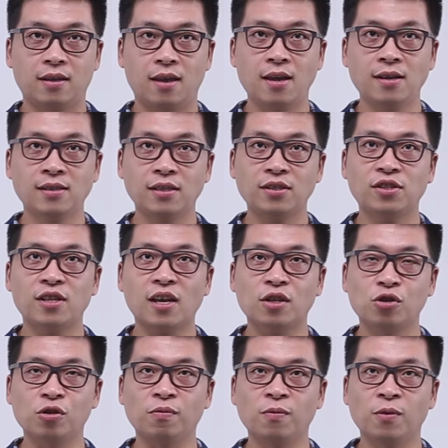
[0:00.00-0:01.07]
In this
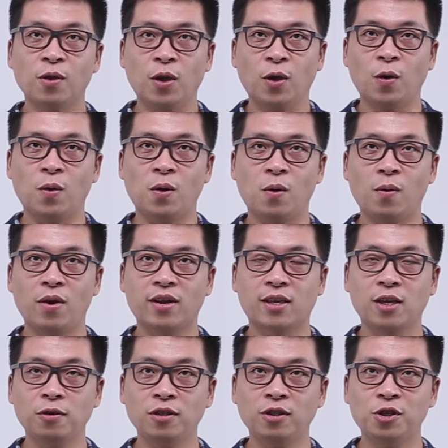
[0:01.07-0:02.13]
section, we are
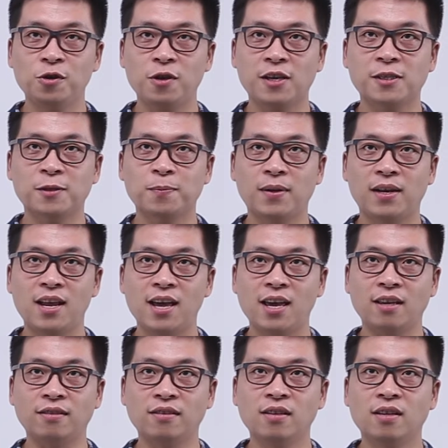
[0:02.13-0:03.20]
going to
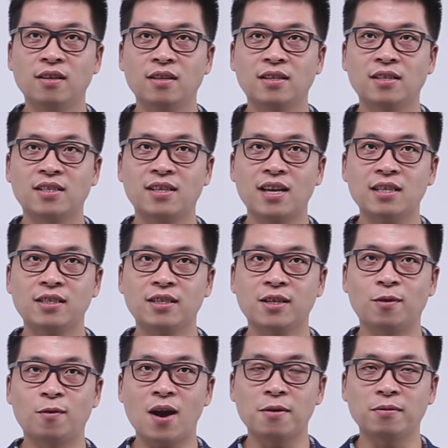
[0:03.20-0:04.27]
explain static
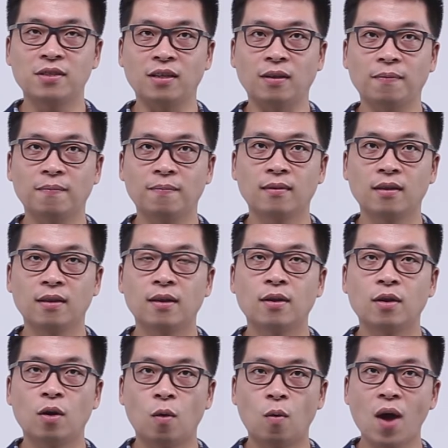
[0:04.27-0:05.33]
routing.
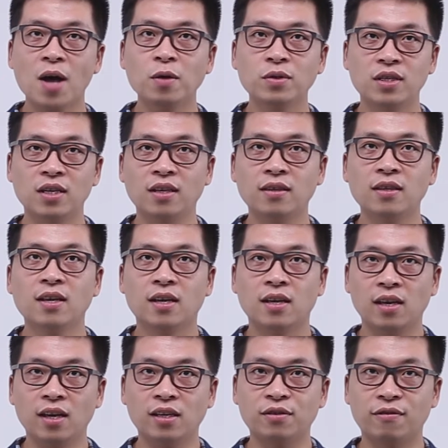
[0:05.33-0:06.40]
Routing
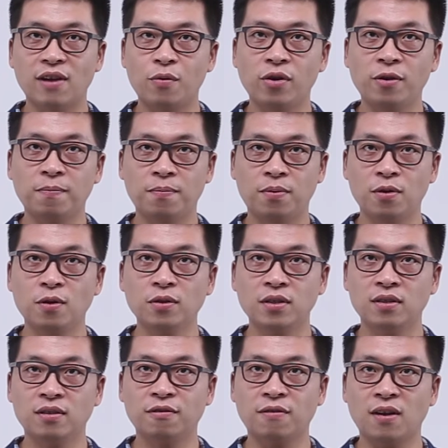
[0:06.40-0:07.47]
is a very
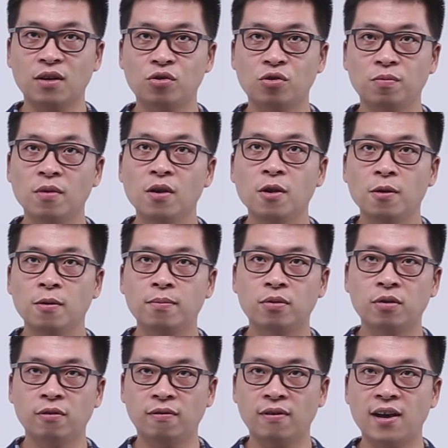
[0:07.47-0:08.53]
important function
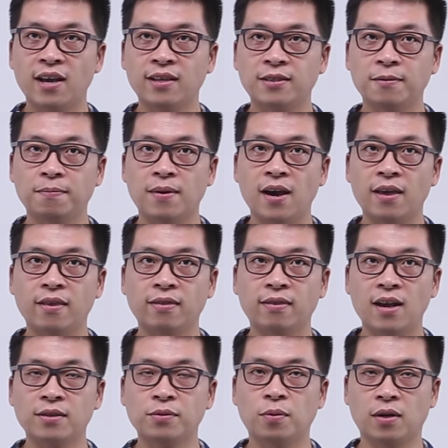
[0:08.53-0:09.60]
provided by the
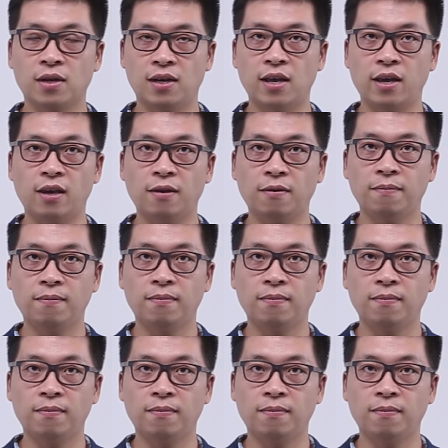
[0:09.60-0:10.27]
network layer.